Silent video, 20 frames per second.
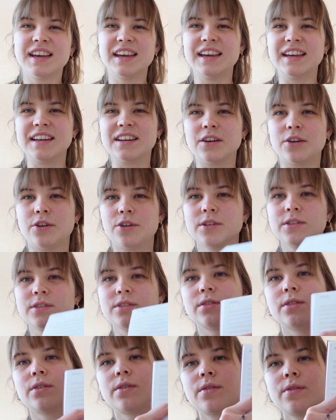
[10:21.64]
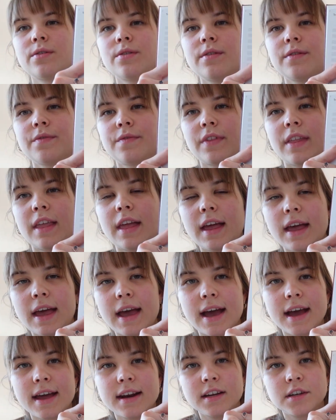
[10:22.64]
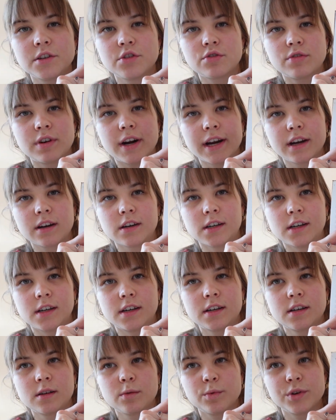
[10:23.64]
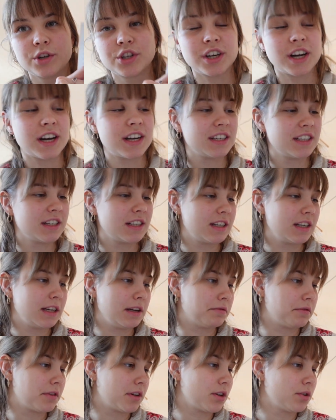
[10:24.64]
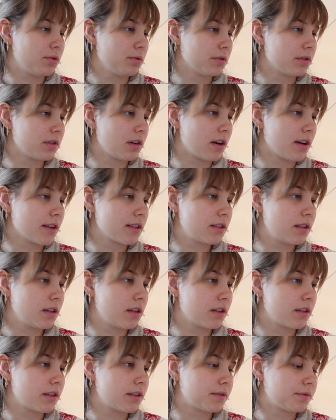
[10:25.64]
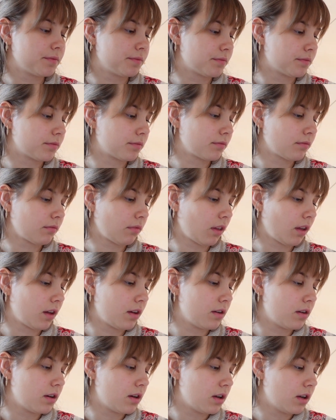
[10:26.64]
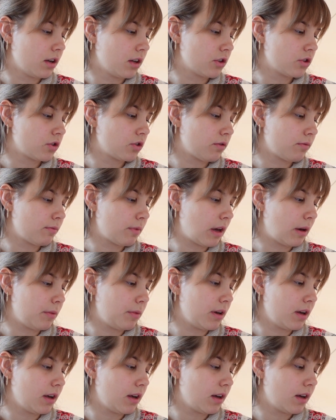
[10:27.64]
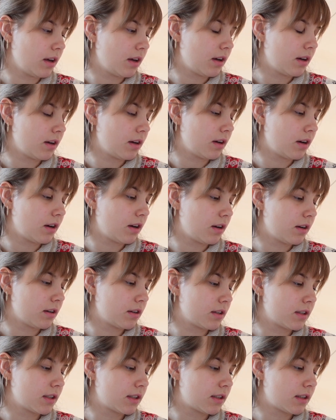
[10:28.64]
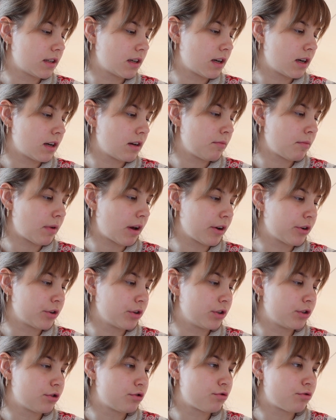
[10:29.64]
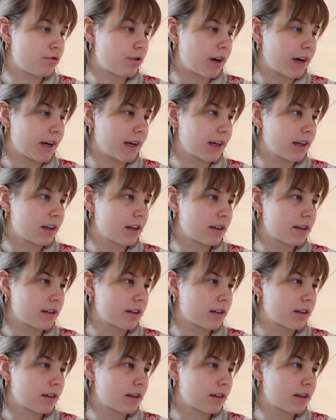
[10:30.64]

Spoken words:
It also had a tracker, which I didn't even use last year. So maybe this time I could track